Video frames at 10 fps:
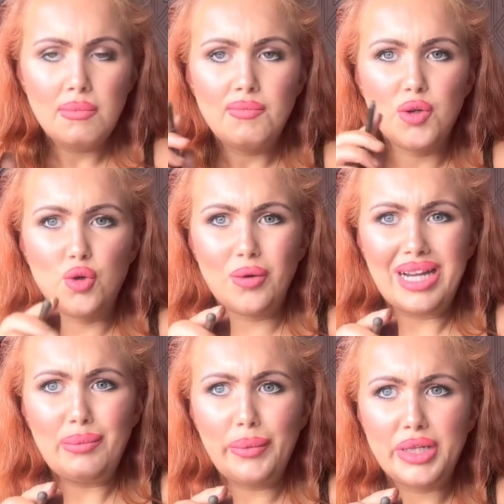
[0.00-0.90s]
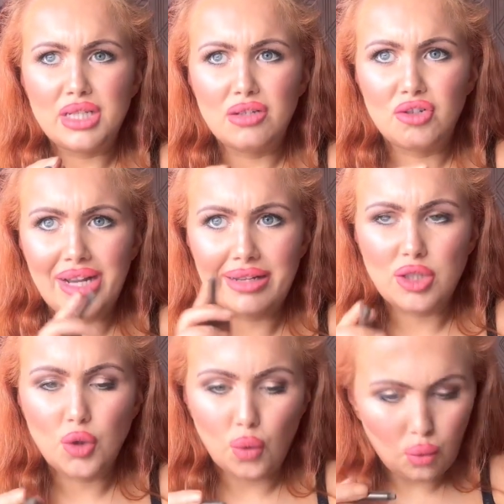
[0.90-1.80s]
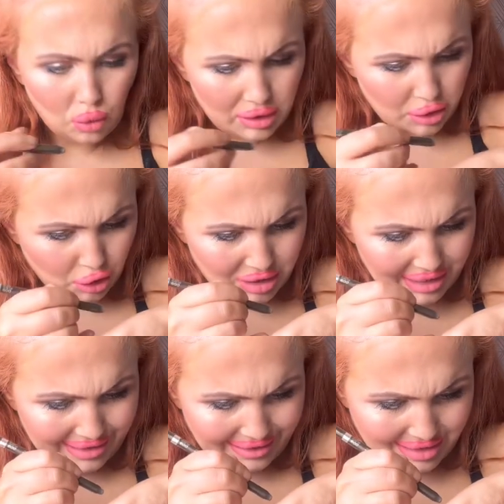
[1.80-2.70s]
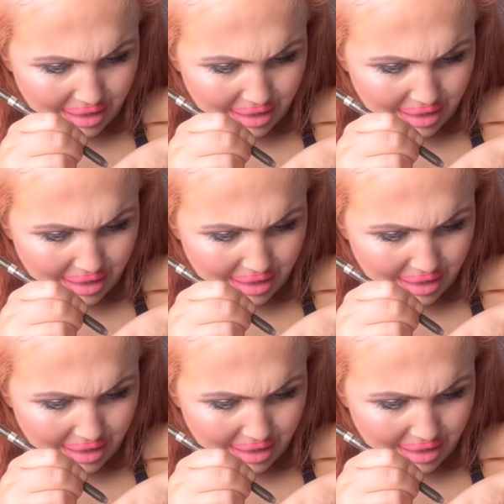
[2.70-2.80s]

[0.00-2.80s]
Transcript: the green, which they're saying it's gold, looks like this,